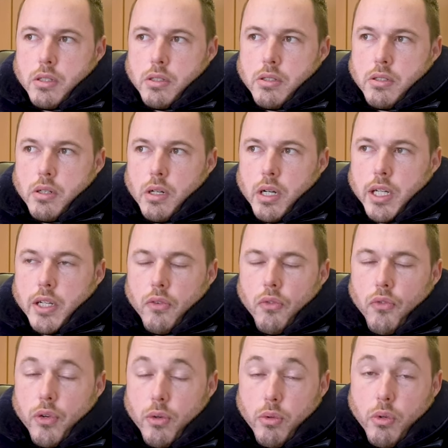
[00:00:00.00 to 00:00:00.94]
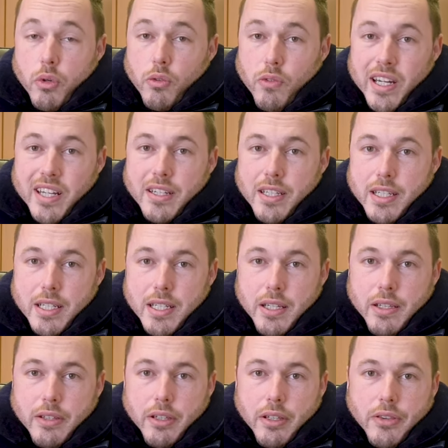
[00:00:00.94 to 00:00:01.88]
So I can feel already
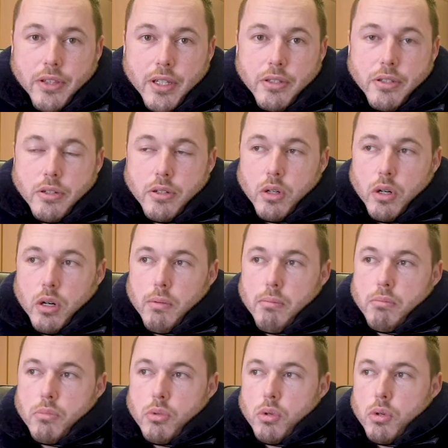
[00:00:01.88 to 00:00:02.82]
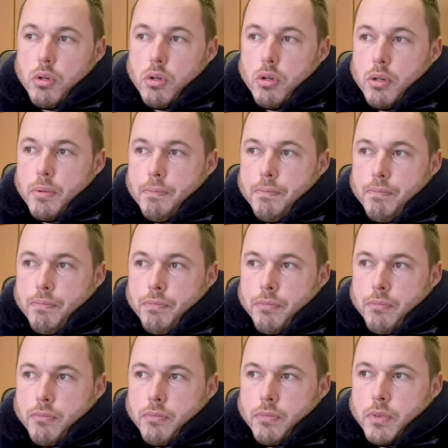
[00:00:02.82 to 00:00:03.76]
that this has got more
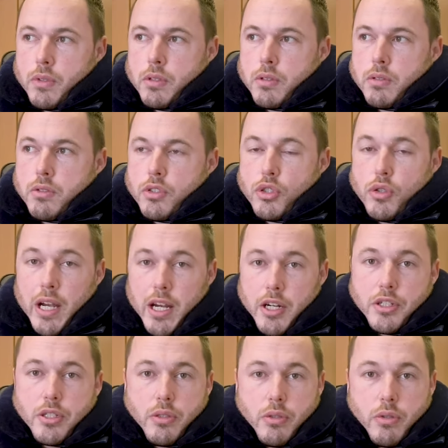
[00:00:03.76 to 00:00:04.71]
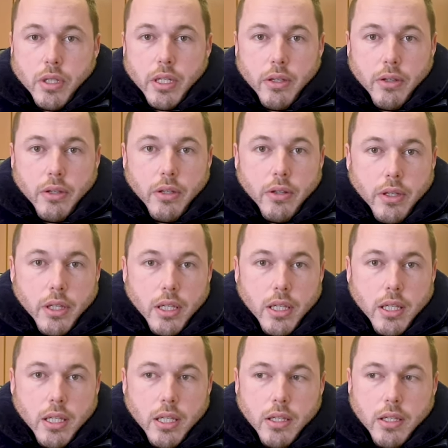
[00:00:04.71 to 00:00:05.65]
traction on it than
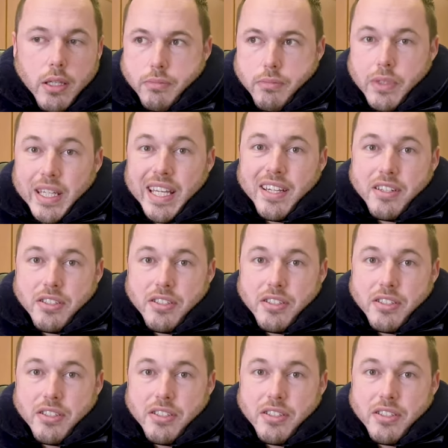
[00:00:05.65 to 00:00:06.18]
the Neck